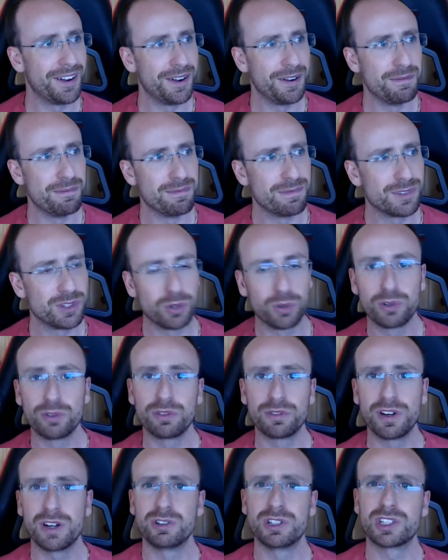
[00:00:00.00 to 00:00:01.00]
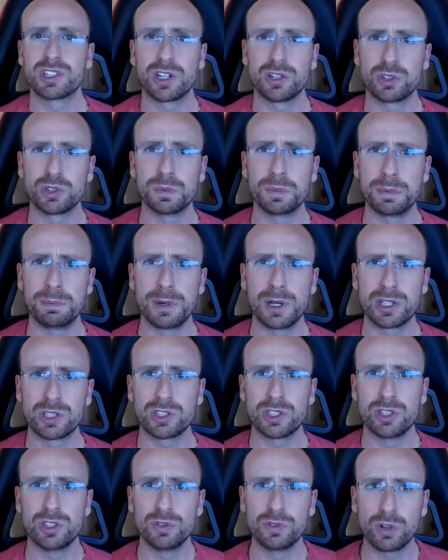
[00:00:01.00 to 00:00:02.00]
you're a very social
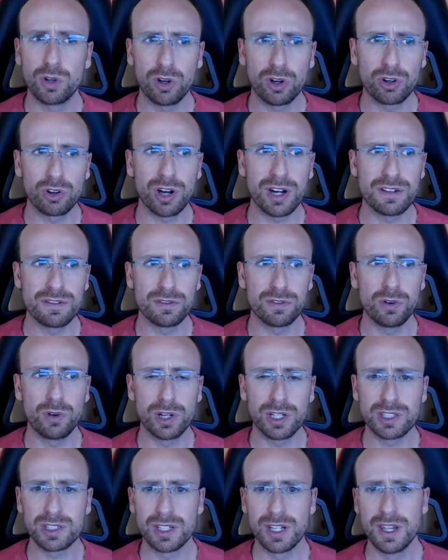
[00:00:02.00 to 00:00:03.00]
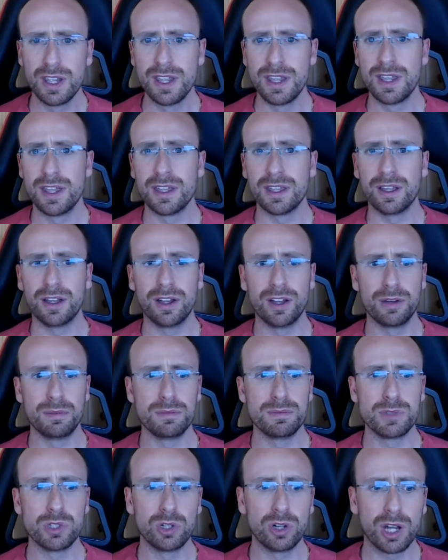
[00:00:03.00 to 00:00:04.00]
person, you've got a great voice,
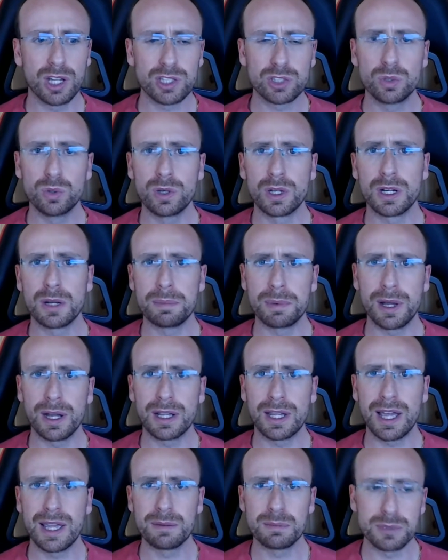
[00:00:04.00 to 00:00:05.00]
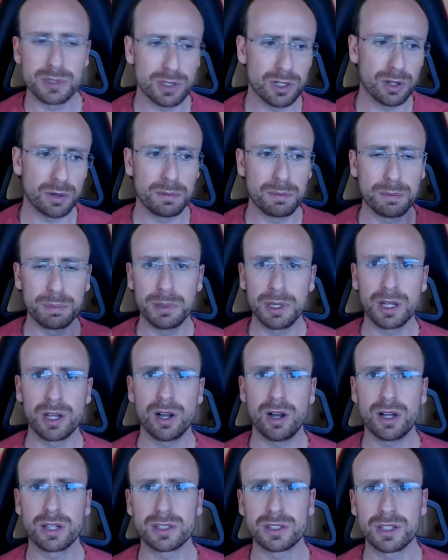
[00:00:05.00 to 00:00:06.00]
you like talking about games, go and be a
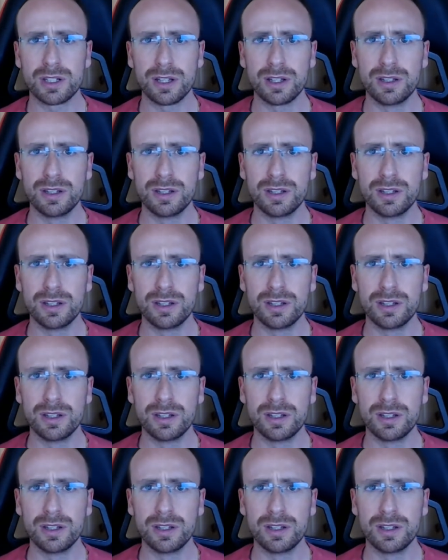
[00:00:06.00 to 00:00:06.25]
caster.